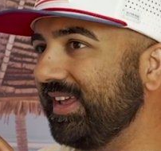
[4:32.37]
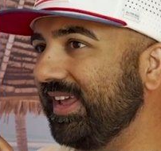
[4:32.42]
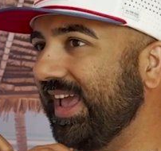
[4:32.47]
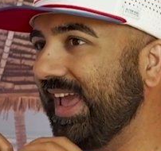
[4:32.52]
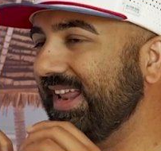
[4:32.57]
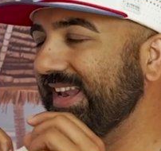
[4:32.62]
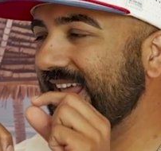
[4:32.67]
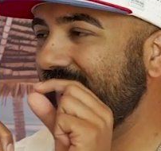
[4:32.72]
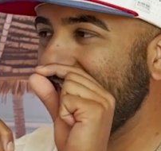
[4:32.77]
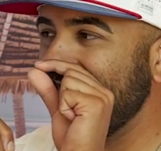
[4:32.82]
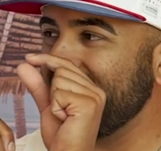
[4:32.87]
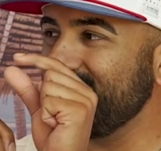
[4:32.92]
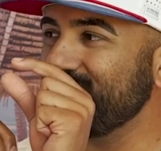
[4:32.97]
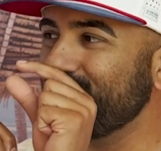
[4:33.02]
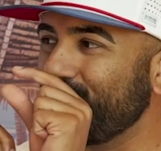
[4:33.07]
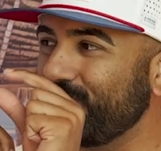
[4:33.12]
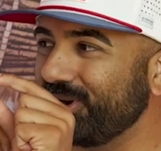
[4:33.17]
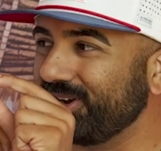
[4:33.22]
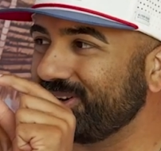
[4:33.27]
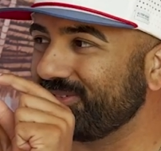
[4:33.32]
at any
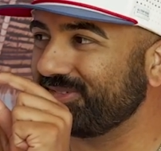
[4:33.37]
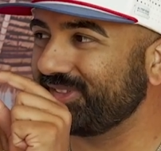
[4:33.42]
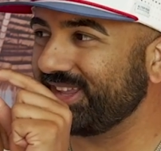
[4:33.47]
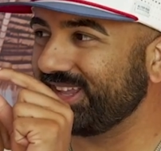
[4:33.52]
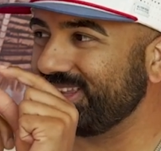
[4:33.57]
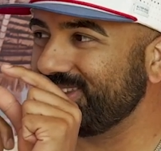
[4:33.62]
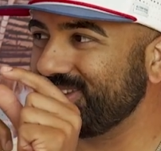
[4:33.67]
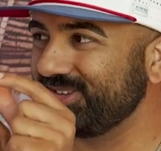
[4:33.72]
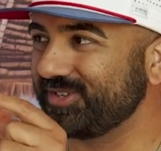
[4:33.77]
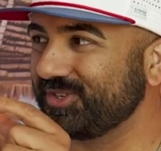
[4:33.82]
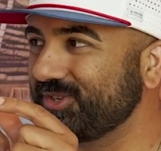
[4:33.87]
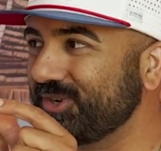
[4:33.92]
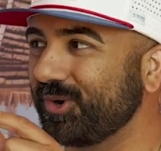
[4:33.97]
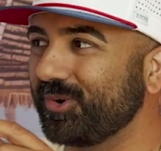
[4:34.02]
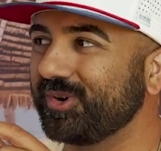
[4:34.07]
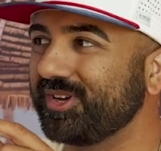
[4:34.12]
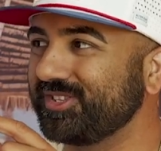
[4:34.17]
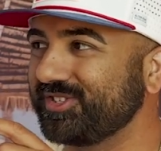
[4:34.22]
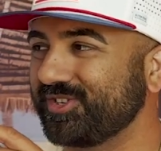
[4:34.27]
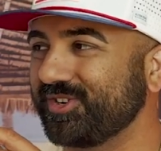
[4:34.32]
point if they
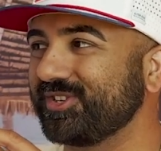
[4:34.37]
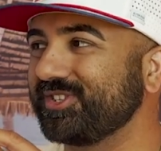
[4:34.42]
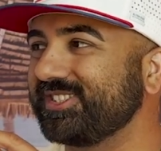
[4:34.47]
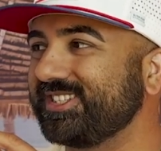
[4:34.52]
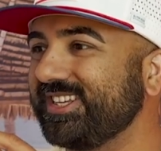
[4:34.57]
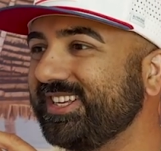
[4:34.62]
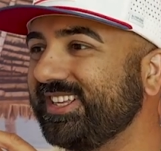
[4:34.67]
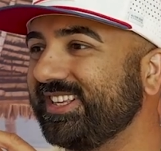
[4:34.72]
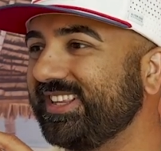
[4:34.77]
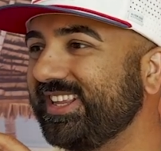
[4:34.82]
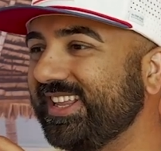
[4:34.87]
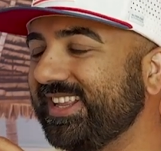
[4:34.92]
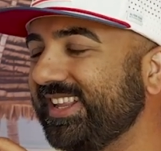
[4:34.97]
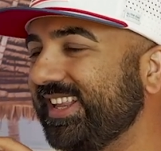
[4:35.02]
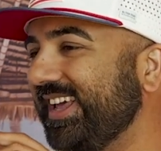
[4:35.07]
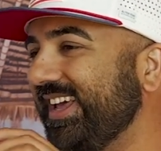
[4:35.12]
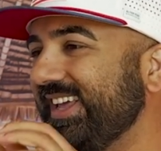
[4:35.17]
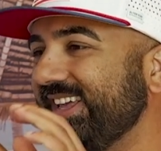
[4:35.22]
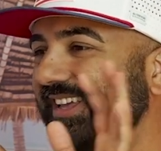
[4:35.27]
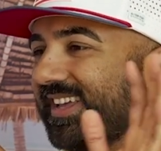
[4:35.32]
show uncertainty, then
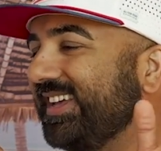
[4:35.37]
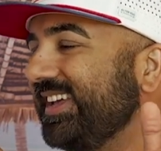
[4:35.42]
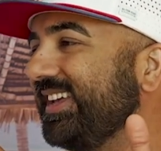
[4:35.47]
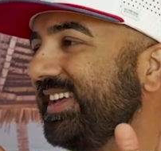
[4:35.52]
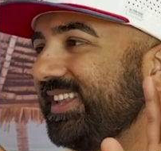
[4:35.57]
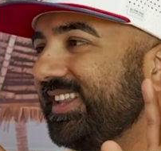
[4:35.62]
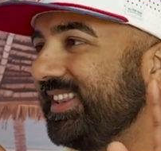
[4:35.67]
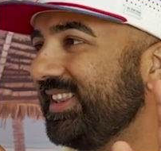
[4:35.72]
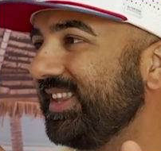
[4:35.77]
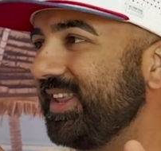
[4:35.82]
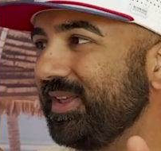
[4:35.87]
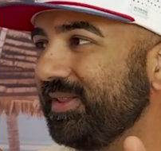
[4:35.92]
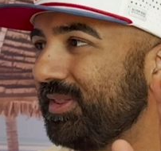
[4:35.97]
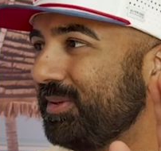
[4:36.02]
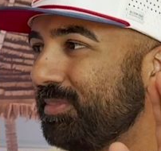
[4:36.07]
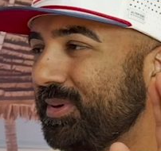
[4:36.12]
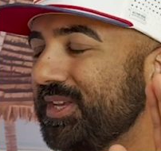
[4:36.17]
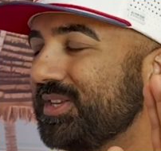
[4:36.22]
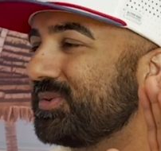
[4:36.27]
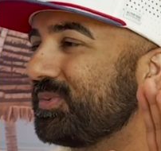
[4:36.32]
like the
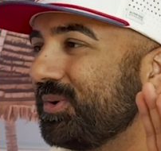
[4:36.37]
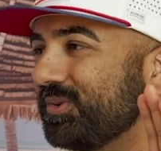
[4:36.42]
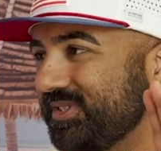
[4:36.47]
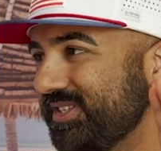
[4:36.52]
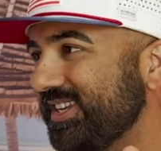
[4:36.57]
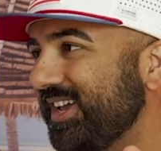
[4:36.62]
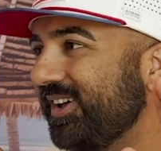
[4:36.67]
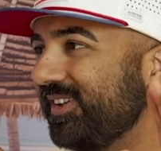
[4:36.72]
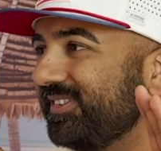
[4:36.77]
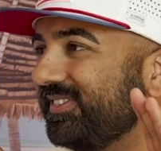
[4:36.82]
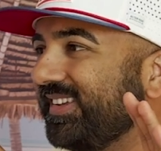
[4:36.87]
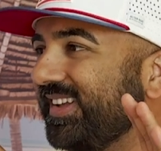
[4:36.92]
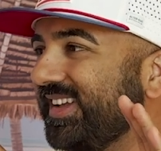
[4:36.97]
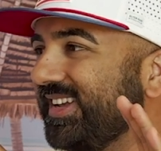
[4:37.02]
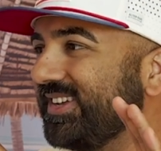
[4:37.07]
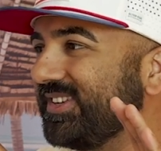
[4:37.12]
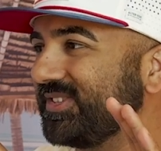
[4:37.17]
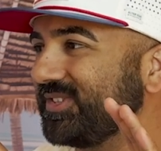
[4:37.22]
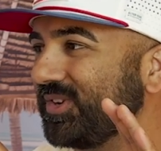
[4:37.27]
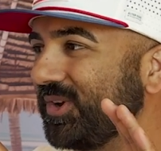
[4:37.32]
piece won't sell.
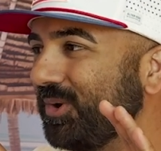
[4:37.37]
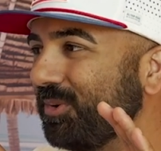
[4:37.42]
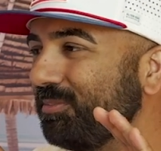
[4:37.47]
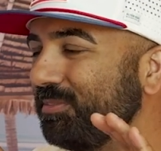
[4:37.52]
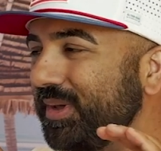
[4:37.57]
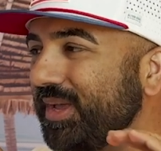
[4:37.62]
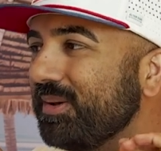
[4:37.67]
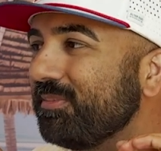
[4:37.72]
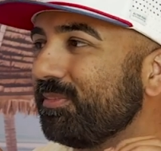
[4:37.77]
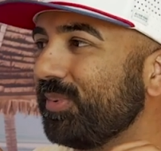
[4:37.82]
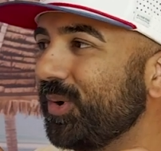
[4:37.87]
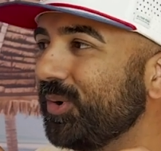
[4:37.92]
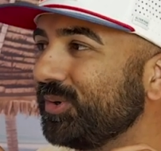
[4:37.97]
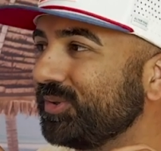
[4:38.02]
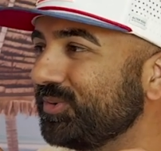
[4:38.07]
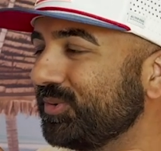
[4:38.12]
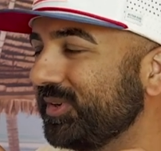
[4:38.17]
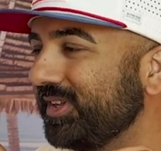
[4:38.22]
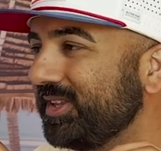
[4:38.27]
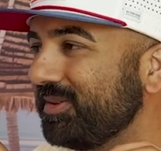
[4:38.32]
So being
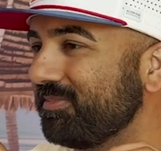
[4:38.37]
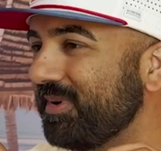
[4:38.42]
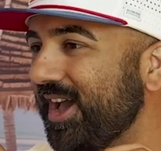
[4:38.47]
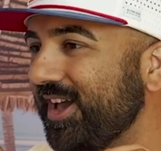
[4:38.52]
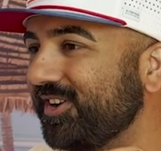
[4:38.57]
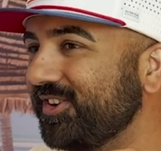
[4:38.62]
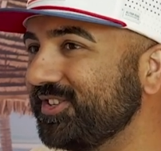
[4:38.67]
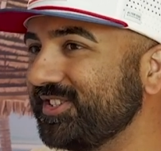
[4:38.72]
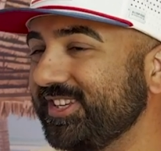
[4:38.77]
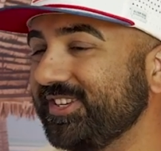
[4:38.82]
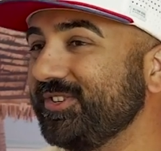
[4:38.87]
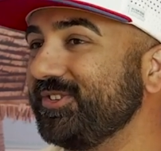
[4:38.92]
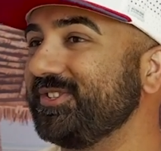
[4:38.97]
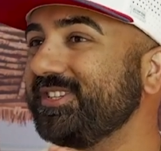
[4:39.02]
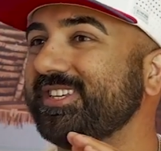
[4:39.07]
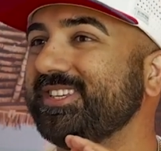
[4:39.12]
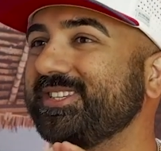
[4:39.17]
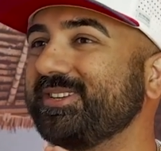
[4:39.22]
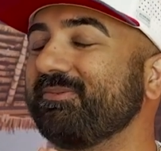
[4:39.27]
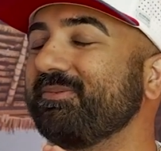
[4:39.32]
bold really matters. And you
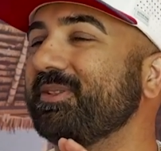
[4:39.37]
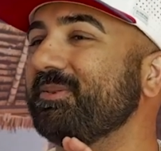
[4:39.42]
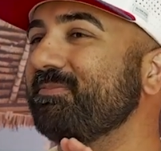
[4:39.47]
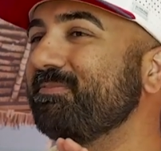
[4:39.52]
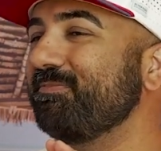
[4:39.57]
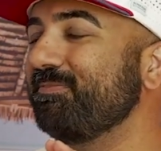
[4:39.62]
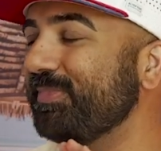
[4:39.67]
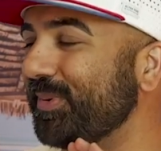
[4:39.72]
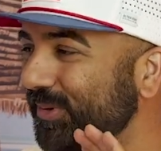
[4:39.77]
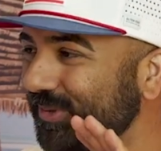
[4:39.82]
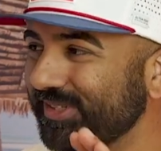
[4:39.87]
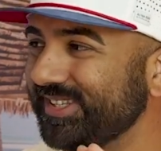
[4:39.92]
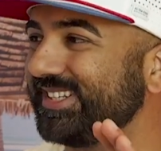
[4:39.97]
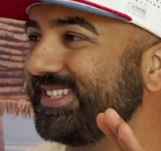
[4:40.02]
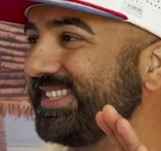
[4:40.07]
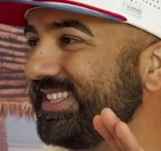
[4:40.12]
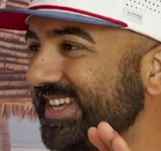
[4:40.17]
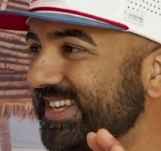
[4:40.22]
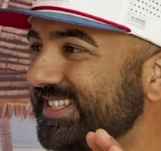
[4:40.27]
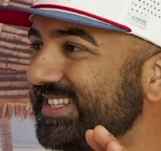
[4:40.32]
see some of the
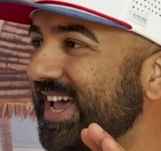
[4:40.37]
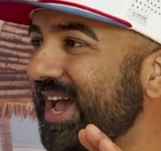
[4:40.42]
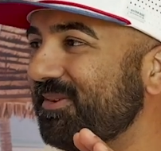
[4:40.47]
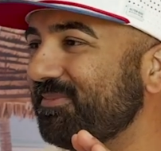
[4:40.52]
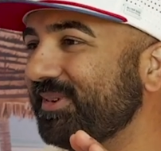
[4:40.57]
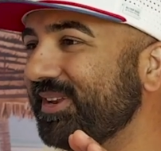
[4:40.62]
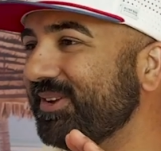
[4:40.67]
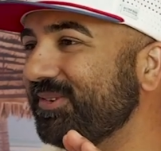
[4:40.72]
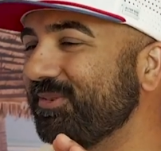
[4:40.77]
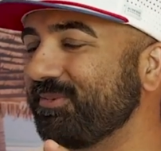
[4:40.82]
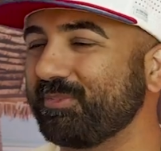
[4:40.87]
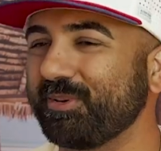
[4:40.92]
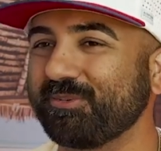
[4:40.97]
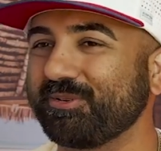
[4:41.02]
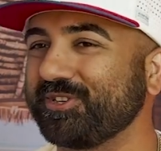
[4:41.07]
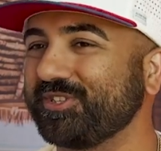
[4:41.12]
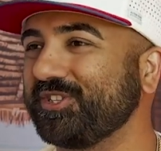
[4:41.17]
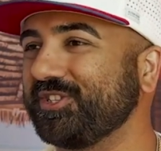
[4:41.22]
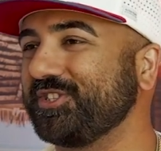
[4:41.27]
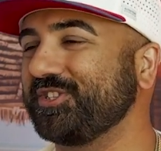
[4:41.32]
boldest things happening where people
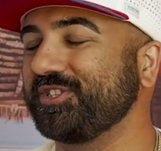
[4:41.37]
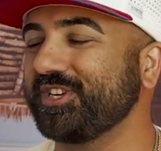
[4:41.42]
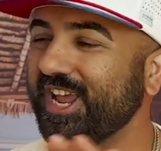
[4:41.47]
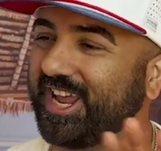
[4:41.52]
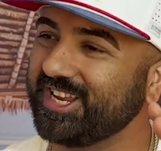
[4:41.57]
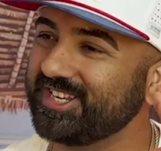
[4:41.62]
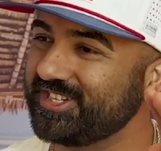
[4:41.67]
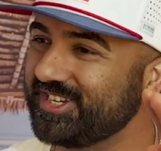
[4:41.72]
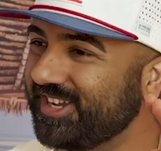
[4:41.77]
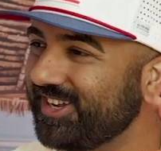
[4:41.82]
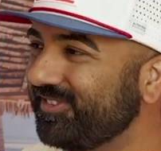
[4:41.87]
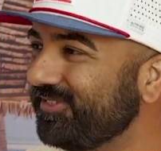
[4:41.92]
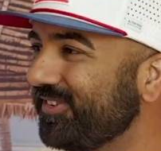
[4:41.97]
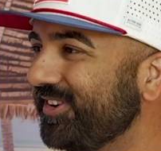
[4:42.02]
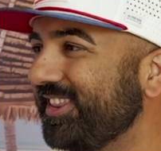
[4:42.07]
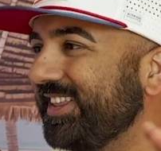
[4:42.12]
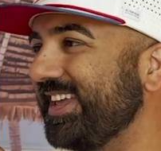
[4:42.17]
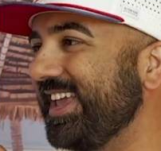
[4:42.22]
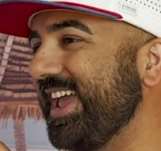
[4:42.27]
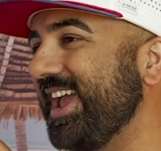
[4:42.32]
are just changing in
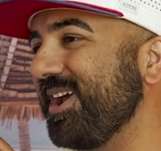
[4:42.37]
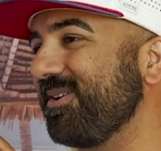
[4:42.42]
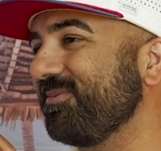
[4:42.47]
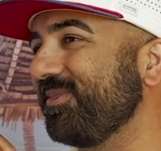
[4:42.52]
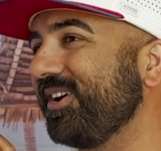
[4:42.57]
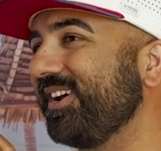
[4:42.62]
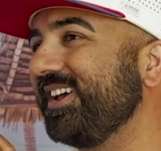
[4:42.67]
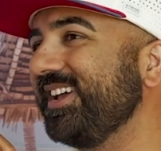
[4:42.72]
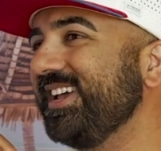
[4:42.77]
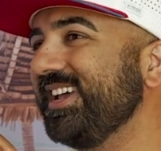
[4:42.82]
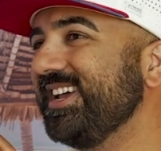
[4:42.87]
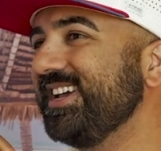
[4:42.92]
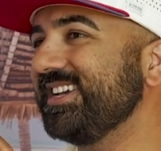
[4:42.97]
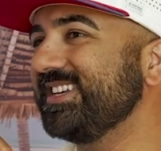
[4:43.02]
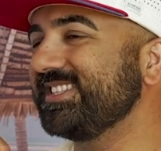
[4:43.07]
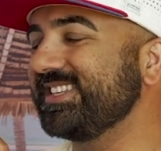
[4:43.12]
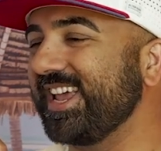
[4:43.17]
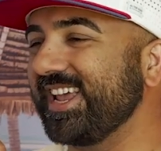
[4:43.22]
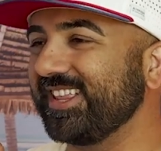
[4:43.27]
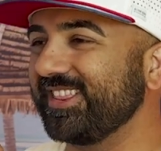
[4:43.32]
front of the camera,
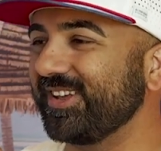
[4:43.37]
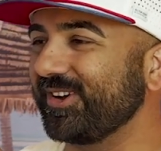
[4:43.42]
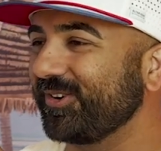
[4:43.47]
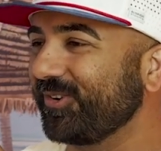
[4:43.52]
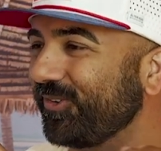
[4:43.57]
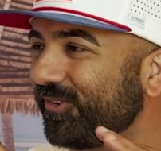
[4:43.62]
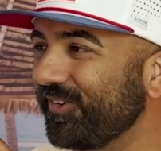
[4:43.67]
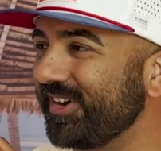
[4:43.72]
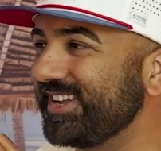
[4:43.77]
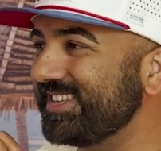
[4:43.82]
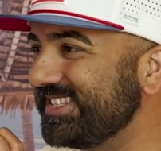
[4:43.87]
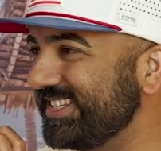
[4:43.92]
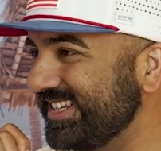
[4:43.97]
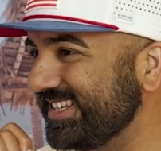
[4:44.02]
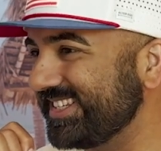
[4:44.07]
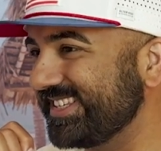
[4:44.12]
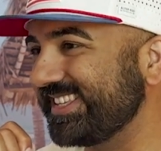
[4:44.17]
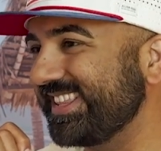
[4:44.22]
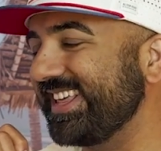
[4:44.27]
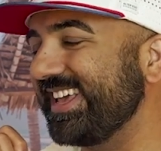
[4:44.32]
saying the
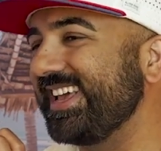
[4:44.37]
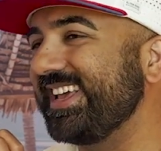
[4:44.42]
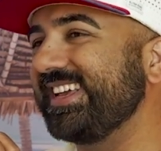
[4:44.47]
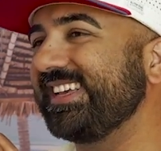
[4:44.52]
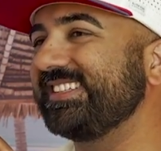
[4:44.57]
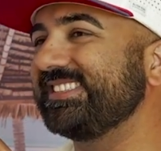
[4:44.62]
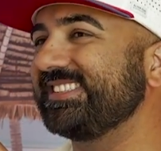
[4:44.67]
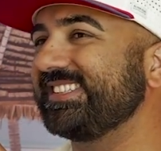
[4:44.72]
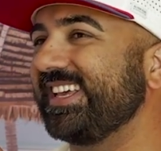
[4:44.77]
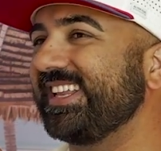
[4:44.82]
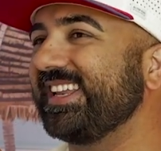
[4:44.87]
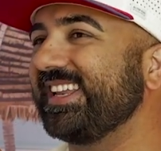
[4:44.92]
craziest things.